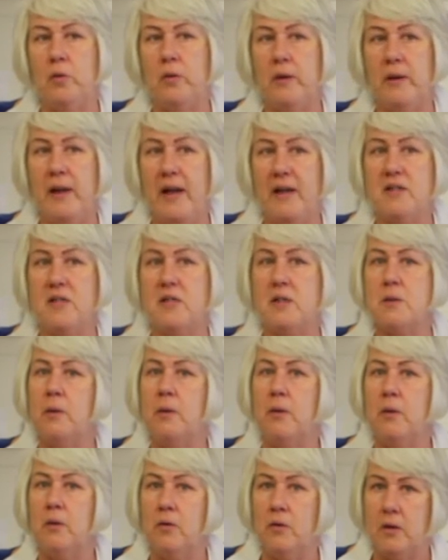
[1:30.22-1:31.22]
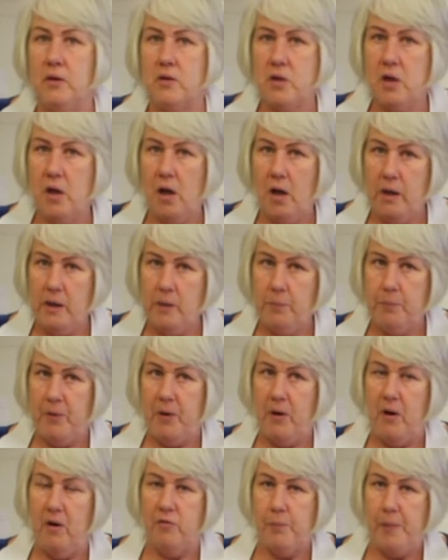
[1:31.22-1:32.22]
that's the
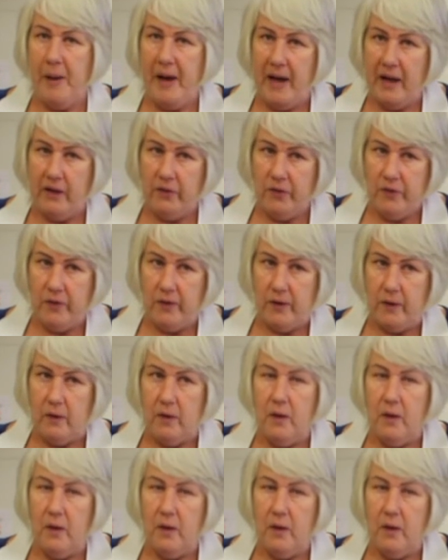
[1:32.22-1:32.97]
type of pasta.